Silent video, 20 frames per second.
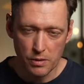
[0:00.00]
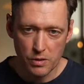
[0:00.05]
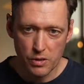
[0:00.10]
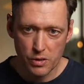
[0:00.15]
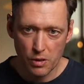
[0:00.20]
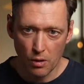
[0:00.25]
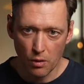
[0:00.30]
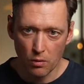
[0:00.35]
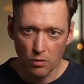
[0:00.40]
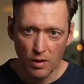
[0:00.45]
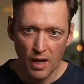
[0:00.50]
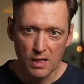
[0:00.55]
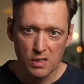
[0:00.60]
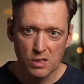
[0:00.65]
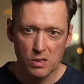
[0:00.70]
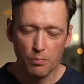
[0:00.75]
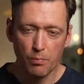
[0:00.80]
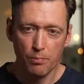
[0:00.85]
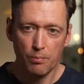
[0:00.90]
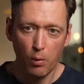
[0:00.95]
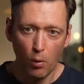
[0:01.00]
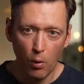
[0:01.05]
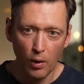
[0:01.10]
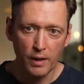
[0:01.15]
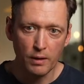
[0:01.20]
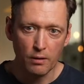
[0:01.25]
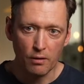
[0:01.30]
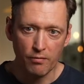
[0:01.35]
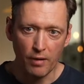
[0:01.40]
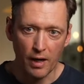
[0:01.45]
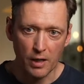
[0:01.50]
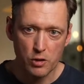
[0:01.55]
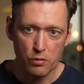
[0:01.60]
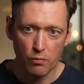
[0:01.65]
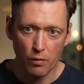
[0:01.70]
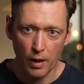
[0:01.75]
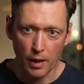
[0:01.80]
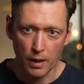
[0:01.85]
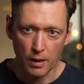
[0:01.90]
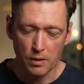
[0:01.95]
So that's the point of
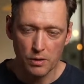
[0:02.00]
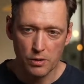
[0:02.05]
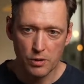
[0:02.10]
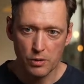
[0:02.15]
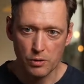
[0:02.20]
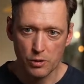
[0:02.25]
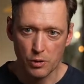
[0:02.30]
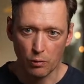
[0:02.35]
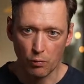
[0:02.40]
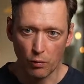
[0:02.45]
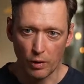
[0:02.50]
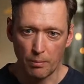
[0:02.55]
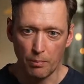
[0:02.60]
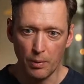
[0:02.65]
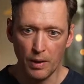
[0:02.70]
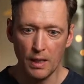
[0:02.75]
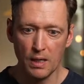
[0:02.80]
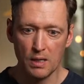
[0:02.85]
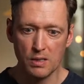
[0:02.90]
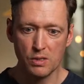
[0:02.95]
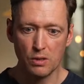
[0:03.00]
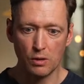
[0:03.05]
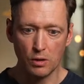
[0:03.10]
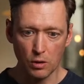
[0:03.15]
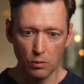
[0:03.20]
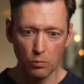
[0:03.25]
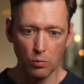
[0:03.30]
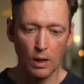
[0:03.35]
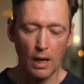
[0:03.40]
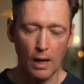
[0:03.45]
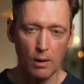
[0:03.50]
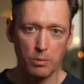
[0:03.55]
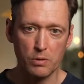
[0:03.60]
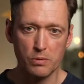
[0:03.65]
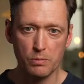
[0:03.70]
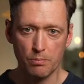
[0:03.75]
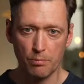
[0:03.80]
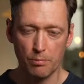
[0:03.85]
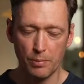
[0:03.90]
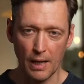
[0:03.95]
ASHRAE 223P, is that you will
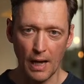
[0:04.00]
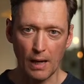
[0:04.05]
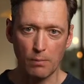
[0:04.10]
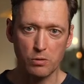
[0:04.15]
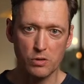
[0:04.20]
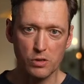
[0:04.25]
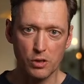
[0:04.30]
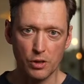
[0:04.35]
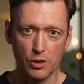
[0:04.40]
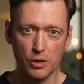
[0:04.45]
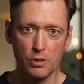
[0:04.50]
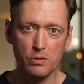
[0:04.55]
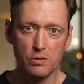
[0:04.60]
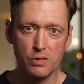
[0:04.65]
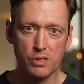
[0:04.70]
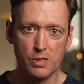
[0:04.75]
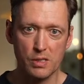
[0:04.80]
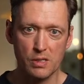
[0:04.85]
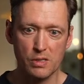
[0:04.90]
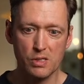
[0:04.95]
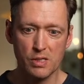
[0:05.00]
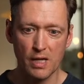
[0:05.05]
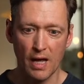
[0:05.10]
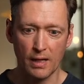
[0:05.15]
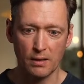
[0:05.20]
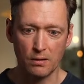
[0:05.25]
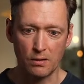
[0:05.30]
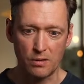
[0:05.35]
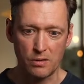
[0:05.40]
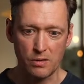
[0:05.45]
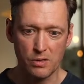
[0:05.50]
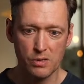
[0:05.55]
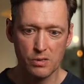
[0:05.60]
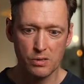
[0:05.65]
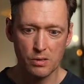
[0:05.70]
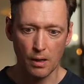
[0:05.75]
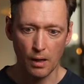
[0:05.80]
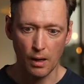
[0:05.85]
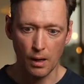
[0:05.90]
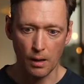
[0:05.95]
be able to use these standards
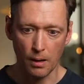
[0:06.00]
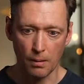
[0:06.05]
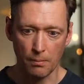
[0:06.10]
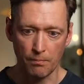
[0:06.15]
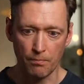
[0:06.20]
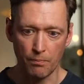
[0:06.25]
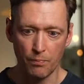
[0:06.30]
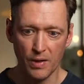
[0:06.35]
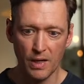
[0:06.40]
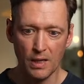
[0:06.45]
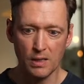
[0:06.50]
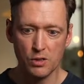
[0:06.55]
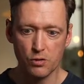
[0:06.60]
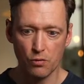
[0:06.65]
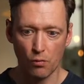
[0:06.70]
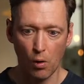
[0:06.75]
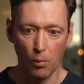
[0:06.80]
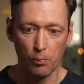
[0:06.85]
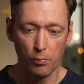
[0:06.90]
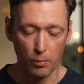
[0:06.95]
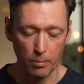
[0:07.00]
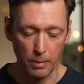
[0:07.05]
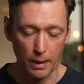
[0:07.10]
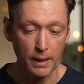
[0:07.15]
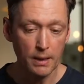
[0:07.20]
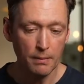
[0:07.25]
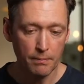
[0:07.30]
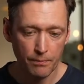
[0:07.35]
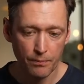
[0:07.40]
interoperably.